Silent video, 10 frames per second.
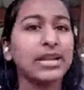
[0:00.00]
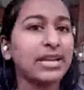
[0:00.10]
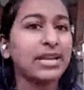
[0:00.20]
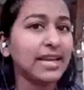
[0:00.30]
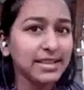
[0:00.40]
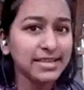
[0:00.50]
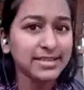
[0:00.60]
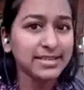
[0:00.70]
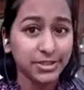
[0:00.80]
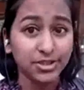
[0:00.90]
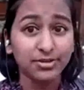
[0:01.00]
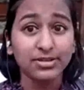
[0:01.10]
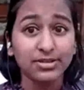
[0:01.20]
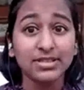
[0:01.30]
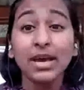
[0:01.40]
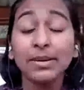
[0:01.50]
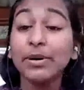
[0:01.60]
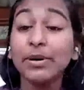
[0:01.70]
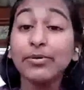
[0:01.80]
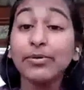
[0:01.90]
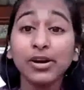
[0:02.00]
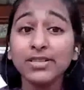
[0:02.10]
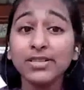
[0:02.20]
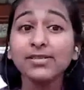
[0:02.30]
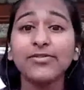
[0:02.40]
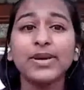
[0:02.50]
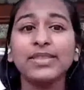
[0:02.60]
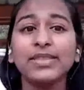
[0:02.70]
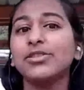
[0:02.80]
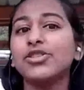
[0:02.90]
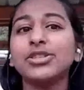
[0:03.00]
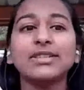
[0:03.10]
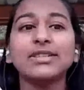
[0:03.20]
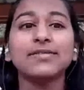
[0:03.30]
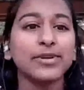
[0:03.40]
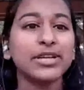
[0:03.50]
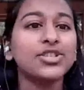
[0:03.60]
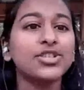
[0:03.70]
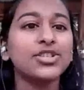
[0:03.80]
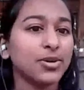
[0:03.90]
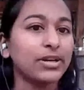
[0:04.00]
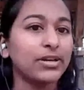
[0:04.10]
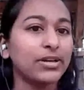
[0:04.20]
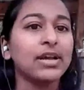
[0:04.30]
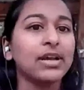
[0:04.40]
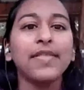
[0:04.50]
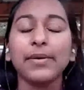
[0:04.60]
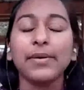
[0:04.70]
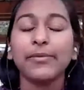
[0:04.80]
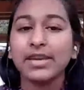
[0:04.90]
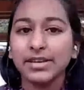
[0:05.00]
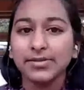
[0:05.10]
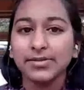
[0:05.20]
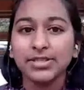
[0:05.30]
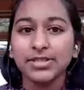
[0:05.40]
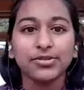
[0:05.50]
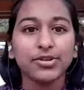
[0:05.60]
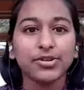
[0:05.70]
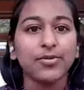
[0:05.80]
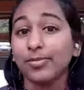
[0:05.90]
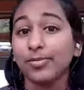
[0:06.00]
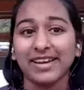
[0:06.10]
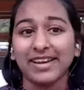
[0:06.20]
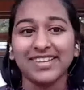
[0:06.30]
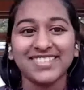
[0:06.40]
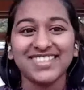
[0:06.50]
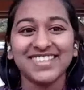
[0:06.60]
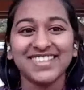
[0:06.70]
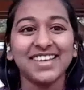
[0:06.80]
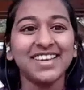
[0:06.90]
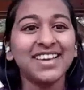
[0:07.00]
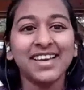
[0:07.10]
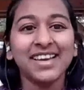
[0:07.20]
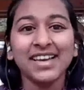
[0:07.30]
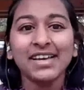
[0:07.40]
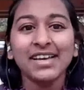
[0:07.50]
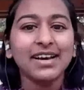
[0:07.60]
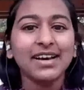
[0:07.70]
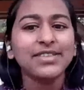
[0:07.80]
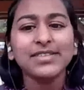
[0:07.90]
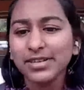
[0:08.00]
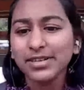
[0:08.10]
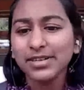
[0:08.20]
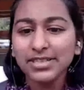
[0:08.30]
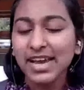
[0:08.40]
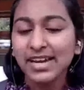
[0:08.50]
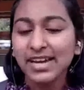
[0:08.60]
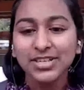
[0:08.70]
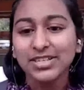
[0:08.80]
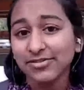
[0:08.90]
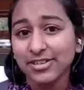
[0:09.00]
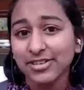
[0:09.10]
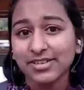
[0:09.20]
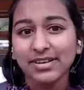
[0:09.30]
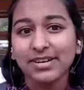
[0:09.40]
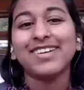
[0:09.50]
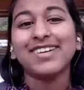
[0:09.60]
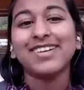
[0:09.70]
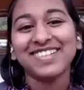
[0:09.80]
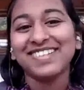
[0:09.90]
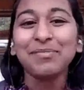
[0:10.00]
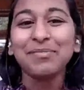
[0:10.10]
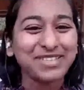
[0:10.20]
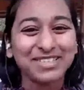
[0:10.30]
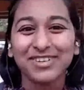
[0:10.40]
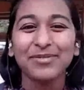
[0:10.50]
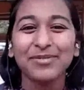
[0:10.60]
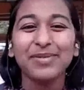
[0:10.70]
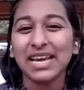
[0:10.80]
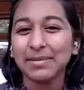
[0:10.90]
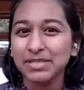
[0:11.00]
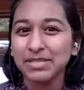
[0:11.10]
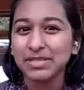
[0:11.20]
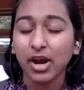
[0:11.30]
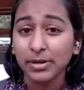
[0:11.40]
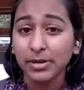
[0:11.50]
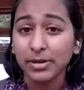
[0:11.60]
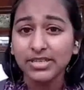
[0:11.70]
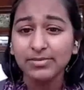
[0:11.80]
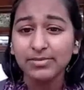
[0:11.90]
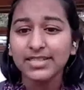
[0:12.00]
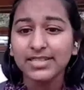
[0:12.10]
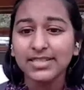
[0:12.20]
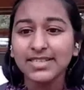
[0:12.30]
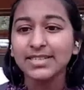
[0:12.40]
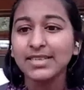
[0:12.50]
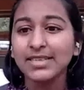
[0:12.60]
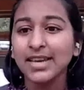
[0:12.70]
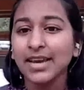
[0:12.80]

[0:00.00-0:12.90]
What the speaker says: mitigating these issues, but we're also left with nutrient-rich soil that we can use to grow more plants. So there's actually a couple different types of composting processes.